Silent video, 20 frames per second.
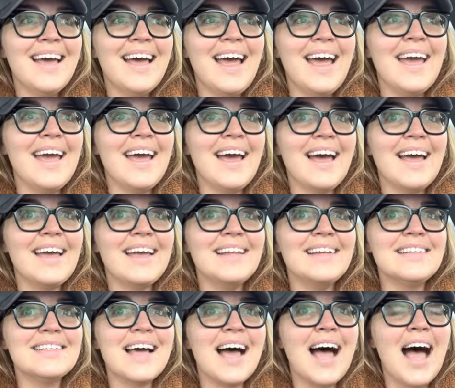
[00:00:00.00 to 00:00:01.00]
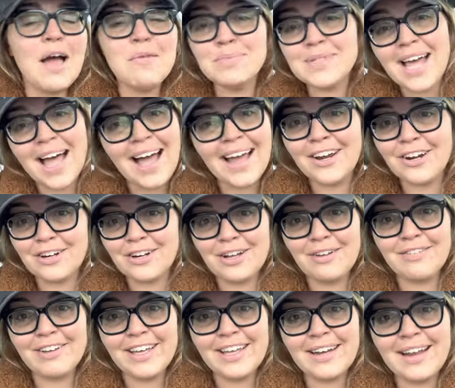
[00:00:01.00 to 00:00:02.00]
and I'm tired
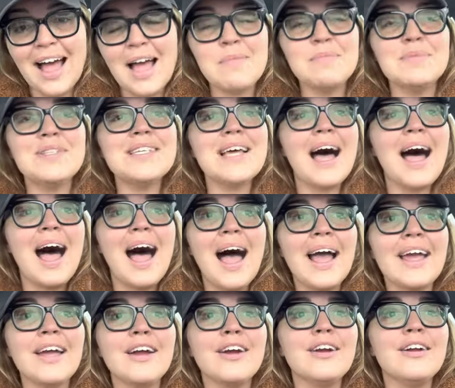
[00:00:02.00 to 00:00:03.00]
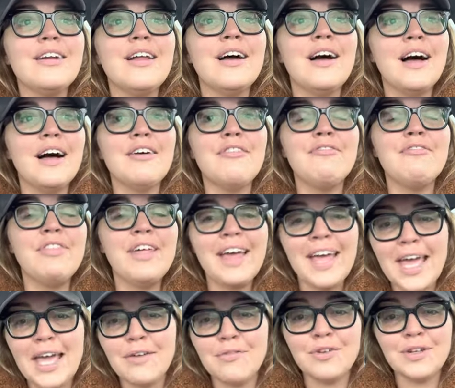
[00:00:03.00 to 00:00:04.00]
of it. I'm tired of the
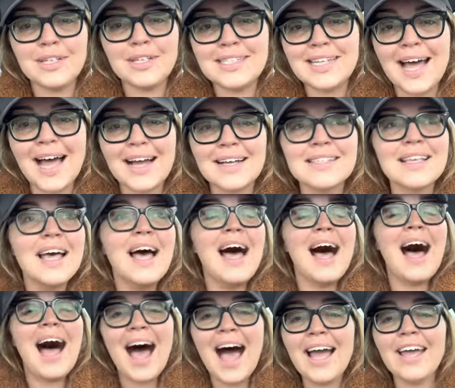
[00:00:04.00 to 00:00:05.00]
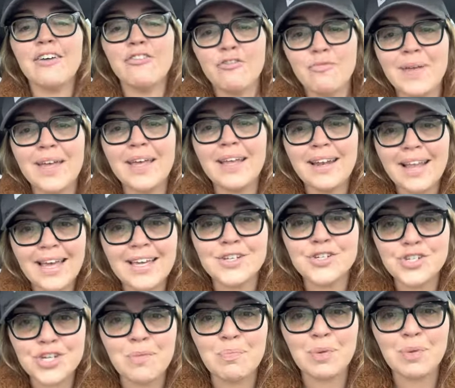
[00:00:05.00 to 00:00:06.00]
hateful attacks. I have been a
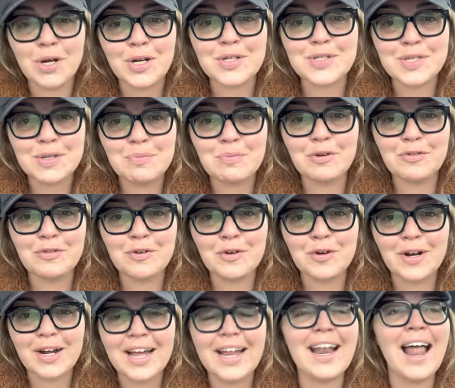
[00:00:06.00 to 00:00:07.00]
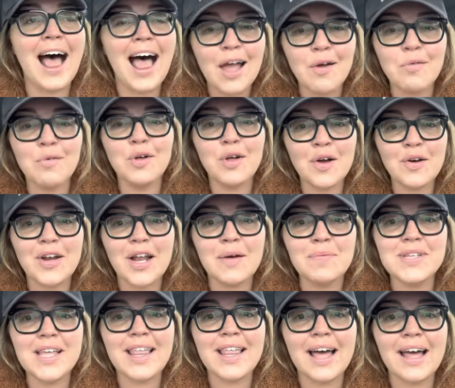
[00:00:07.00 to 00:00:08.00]
shit person before, and I will own up
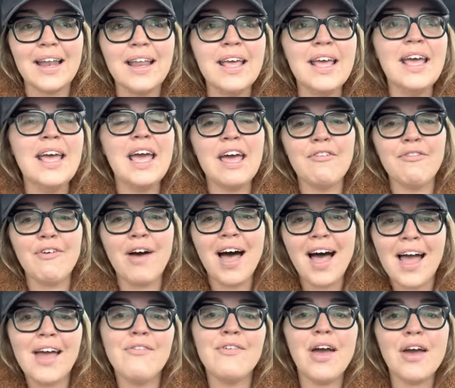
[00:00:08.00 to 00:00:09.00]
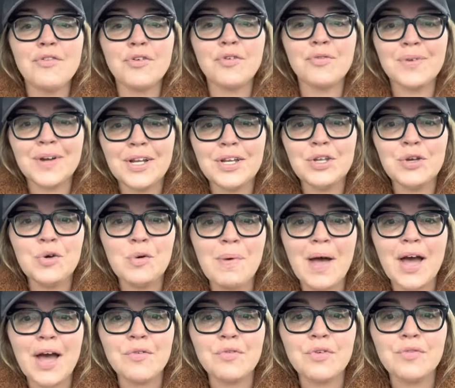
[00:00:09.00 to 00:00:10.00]
to that. If I've ever written you a
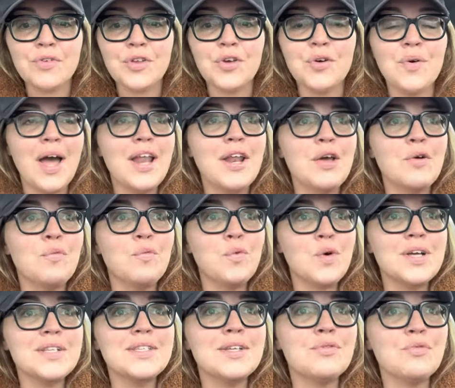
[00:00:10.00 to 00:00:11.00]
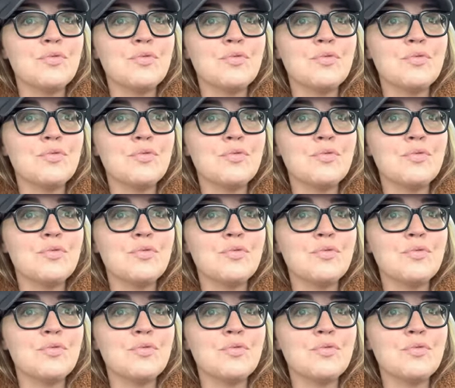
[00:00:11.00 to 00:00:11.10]
bad review and it wasn't